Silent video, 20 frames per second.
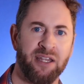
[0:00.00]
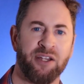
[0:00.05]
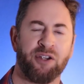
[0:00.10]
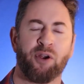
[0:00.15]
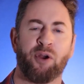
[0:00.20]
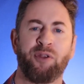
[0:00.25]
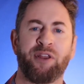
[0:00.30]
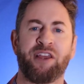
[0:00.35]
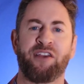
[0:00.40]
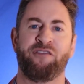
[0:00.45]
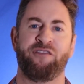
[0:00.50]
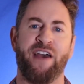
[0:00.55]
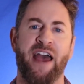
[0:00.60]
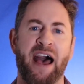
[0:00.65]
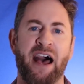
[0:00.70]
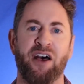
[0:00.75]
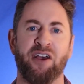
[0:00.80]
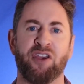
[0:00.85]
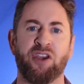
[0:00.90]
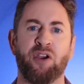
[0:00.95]
Your only
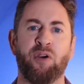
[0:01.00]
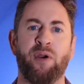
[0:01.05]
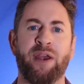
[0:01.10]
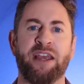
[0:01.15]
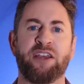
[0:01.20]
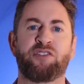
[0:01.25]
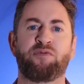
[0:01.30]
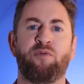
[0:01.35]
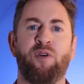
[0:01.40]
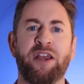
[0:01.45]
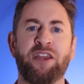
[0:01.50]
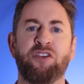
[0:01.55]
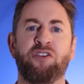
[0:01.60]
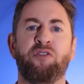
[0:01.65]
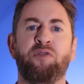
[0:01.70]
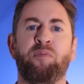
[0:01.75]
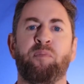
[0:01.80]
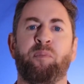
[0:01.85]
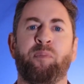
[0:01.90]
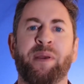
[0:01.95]
value is what
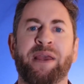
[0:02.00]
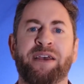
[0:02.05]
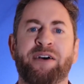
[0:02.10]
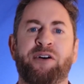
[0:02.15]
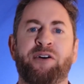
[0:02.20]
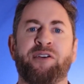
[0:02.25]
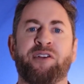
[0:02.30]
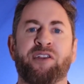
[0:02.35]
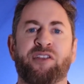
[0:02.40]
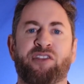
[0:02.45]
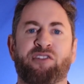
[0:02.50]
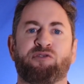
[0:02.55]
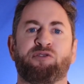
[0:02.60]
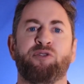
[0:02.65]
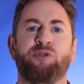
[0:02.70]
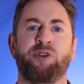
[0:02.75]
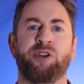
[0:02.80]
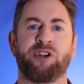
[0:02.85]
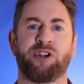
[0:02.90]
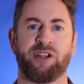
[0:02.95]
you build
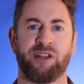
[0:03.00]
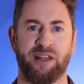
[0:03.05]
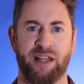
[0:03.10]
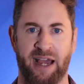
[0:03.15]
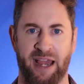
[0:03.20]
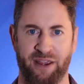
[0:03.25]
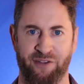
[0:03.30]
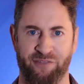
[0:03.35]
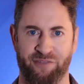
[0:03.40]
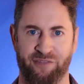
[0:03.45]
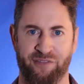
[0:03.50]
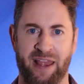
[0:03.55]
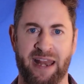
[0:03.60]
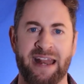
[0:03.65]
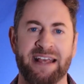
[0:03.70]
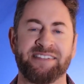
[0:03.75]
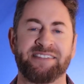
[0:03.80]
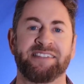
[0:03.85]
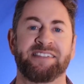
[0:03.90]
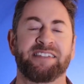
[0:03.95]
through your life.
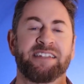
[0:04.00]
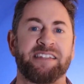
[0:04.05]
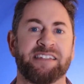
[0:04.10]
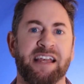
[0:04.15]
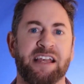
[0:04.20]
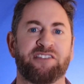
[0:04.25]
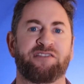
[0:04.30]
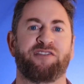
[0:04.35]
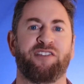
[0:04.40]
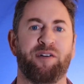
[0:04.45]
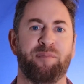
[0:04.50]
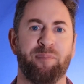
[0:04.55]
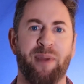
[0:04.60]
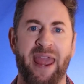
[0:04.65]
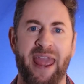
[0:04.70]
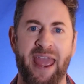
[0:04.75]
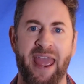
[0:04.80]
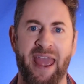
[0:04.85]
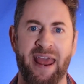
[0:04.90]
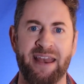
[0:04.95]
And as a successful
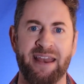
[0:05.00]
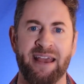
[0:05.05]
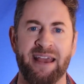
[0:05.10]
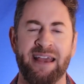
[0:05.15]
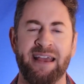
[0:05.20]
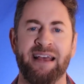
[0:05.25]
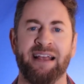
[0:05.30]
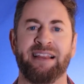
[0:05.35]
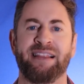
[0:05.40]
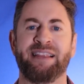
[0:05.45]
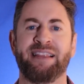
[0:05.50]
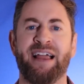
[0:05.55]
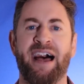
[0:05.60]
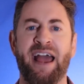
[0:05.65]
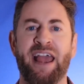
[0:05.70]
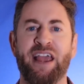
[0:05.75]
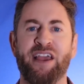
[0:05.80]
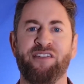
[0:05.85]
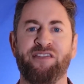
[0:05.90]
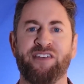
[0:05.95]
man,
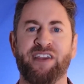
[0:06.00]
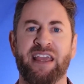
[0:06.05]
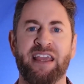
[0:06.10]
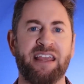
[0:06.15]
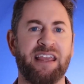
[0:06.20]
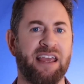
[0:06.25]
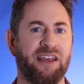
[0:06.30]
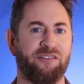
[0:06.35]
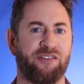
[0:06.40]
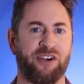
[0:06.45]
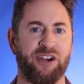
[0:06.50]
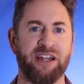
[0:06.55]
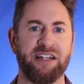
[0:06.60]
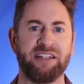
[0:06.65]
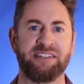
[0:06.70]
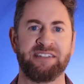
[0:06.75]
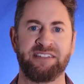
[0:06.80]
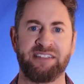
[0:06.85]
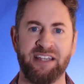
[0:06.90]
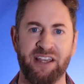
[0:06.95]
life can get
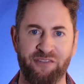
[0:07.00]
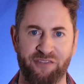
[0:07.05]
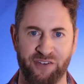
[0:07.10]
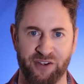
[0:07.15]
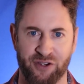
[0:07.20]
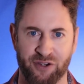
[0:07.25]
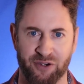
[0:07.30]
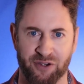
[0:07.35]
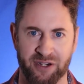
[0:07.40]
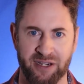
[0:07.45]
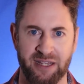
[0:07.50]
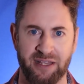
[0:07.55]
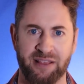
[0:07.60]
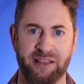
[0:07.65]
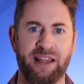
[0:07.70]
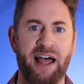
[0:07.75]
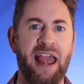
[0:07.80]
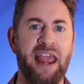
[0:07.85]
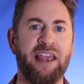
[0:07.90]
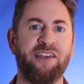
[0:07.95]
very difficult.
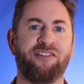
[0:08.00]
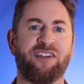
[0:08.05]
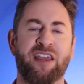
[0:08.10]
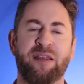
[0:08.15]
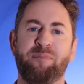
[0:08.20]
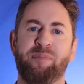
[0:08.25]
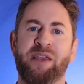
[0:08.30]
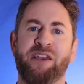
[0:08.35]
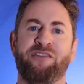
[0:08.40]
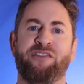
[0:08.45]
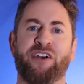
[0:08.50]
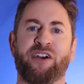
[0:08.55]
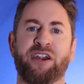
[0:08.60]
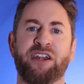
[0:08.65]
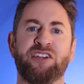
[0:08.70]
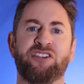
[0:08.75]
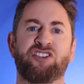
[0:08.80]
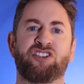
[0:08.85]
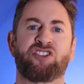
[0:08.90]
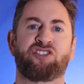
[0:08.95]
Life can be
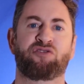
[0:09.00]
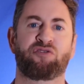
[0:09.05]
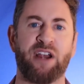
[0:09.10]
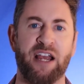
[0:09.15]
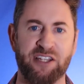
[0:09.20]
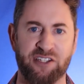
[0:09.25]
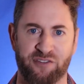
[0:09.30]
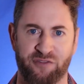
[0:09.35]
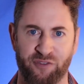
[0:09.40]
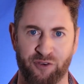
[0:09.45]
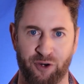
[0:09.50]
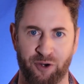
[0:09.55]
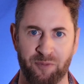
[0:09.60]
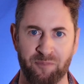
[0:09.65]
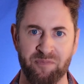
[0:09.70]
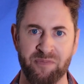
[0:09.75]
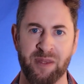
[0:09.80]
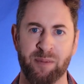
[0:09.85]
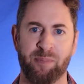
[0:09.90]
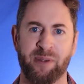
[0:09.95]
very stressful
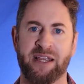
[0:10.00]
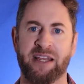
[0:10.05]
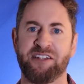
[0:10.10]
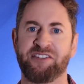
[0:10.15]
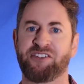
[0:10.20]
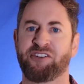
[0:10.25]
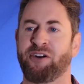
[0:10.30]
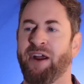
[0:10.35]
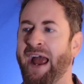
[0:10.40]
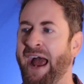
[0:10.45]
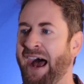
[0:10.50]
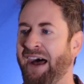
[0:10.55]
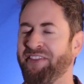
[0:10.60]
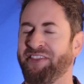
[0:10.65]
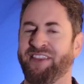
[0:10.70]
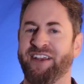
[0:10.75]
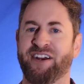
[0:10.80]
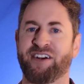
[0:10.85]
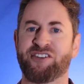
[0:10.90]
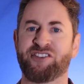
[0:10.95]
because you're
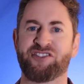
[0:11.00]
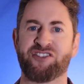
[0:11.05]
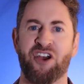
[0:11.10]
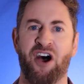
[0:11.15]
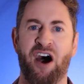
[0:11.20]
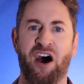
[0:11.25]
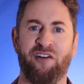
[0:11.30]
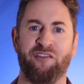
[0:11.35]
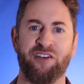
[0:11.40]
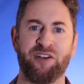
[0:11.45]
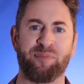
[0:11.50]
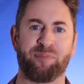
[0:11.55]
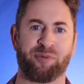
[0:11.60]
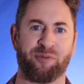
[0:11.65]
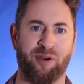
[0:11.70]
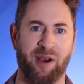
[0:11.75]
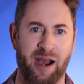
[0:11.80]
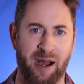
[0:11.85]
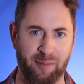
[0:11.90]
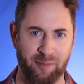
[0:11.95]
out there solving
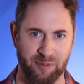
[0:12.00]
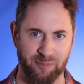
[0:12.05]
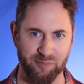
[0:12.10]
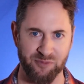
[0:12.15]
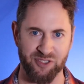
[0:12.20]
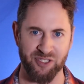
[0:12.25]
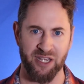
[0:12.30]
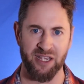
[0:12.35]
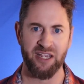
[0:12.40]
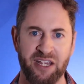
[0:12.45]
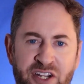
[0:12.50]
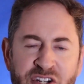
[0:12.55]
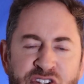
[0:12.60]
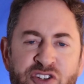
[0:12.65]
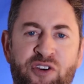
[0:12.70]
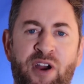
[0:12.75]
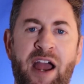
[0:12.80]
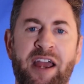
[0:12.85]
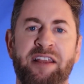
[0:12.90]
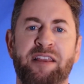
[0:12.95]
problems. You're
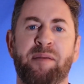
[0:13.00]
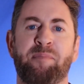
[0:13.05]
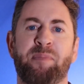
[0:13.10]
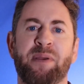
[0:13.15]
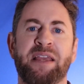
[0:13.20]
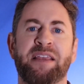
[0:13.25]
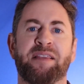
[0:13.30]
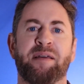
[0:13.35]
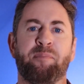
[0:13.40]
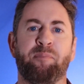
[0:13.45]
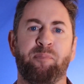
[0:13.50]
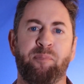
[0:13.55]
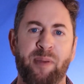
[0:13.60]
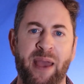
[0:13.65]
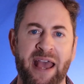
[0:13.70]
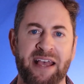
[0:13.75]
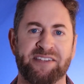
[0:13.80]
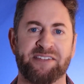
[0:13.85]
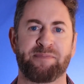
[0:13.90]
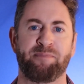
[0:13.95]
trying to be the
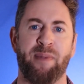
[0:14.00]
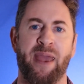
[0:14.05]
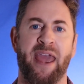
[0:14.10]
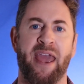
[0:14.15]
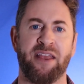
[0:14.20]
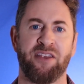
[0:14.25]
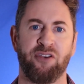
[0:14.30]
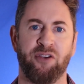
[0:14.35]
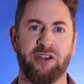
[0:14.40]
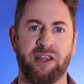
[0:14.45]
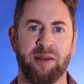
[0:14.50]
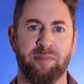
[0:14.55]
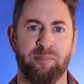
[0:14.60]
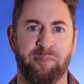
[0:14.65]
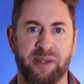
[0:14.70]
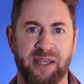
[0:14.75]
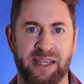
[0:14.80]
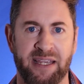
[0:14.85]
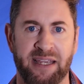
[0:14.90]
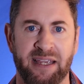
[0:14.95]
best man you can
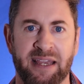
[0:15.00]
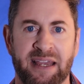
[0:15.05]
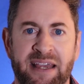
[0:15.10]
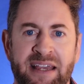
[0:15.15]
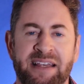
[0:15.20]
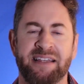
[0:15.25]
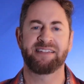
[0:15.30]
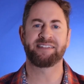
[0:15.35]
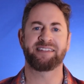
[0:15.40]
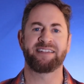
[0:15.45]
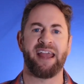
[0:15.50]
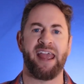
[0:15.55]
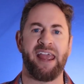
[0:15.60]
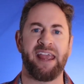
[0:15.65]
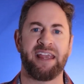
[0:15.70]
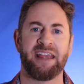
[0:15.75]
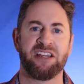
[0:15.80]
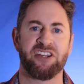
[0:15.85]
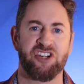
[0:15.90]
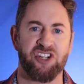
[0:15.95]
be,
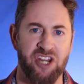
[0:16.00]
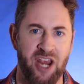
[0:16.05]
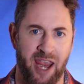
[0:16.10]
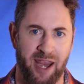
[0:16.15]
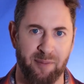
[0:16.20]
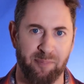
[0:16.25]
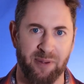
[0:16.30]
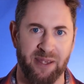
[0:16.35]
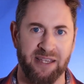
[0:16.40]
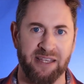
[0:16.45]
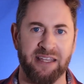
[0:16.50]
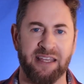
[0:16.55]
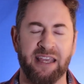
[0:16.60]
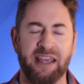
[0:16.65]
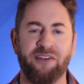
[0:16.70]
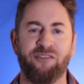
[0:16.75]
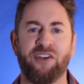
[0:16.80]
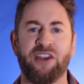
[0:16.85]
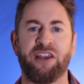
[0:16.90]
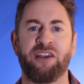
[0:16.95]
staying in shape,
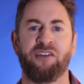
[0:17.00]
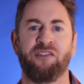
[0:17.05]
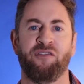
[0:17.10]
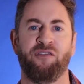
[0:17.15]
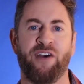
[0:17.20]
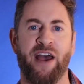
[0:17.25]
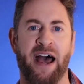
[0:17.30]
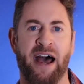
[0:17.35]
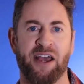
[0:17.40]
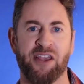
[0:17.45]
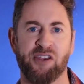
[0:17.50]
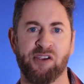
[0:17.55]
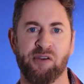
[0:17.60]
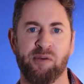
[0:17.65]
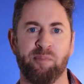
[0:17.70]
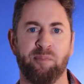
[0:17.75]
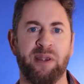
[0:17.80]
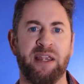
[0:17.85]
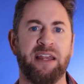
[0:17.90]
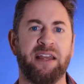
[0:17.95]
giving value,
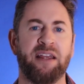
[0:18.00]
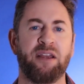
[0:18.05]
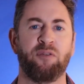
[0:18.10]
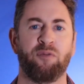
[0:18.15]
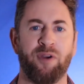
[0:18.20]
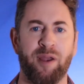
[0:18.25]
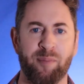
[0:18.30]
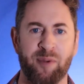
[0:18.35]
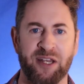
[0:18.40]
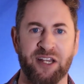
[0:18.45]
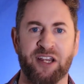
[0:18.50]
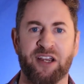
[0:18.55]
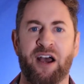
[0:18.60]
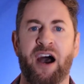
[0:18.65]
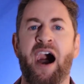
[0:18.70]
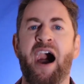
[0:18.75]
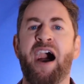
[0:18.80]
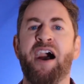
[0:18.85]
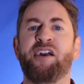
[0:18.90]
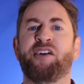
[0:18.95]
meeting women,
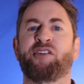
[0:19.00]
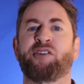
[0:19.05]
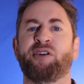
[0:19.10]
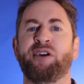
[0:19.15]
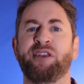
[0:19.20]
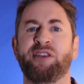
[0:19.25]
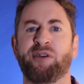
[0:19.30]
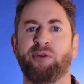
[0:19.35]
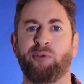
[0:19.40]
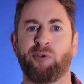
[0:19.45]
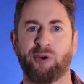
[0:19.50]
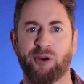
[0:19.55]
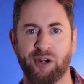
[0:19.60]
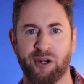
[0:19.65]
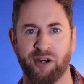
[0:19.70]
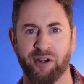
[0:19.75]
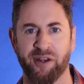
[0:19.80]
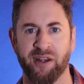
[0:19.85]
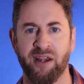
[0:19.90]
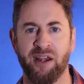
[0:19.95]
conquering the
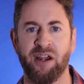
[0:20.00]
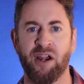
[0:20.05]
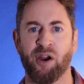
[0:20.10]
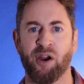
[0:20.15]
world,